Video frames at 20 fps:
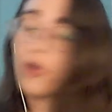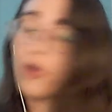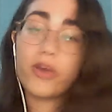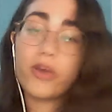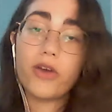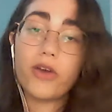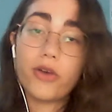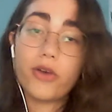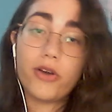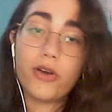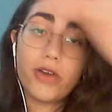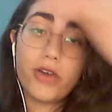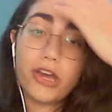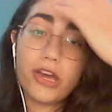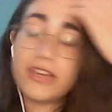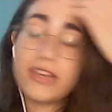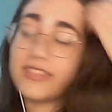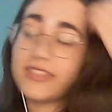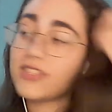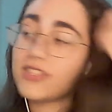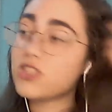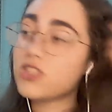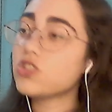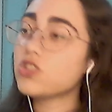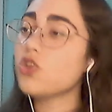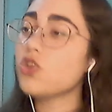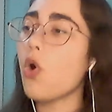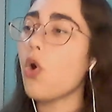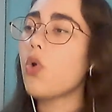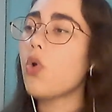Okay. It's
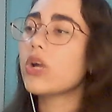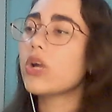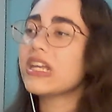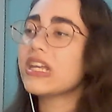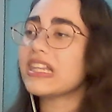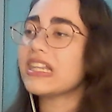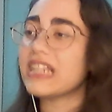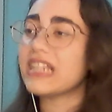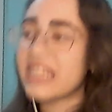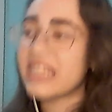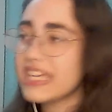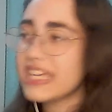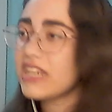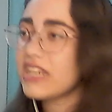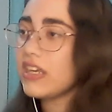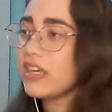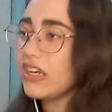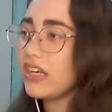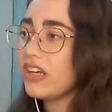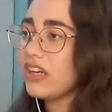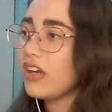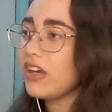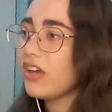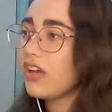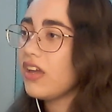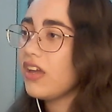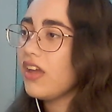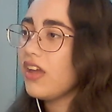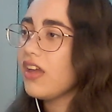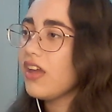so clean.
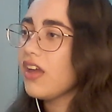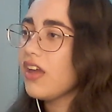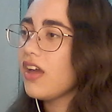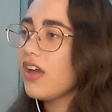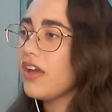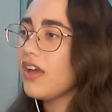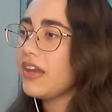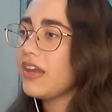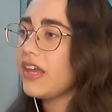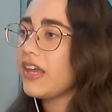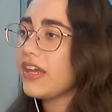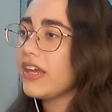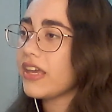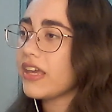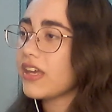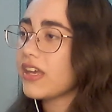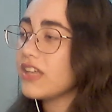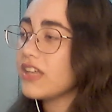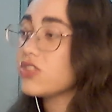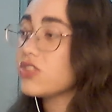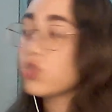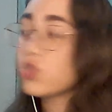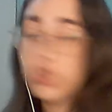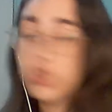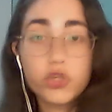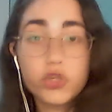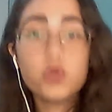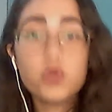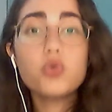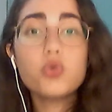Like, it's
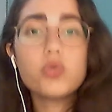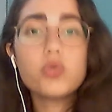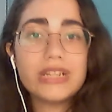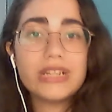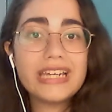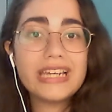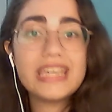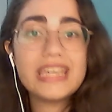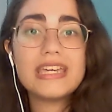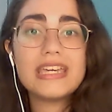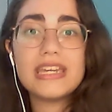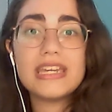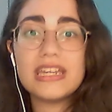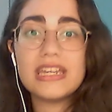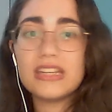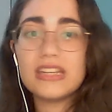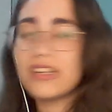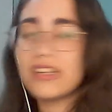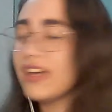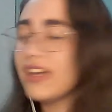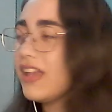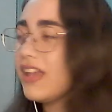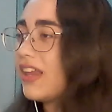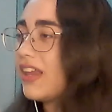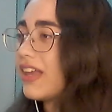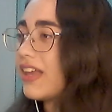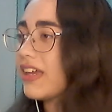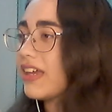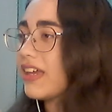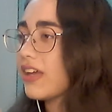too clean.
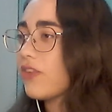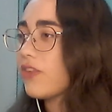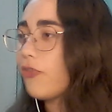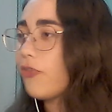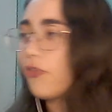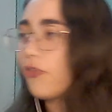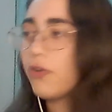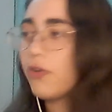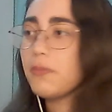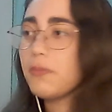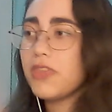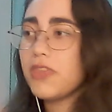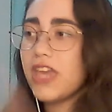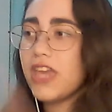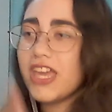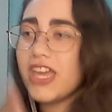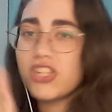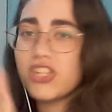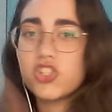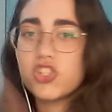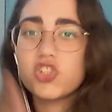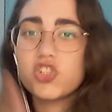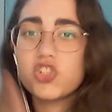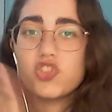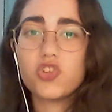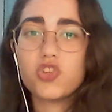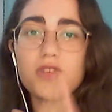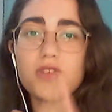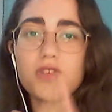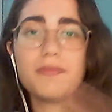Like, from the
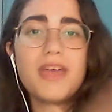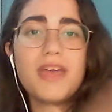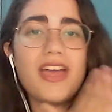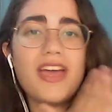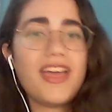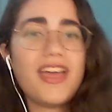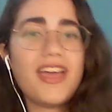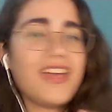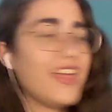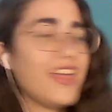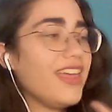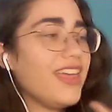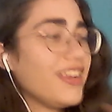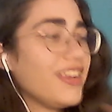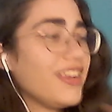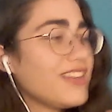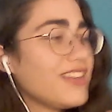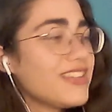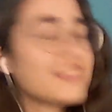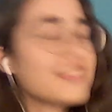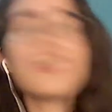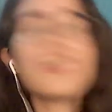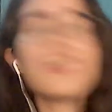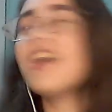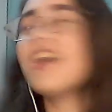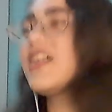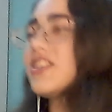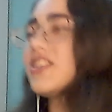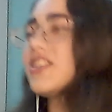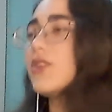instruments
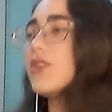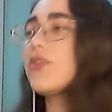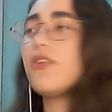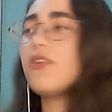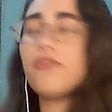to the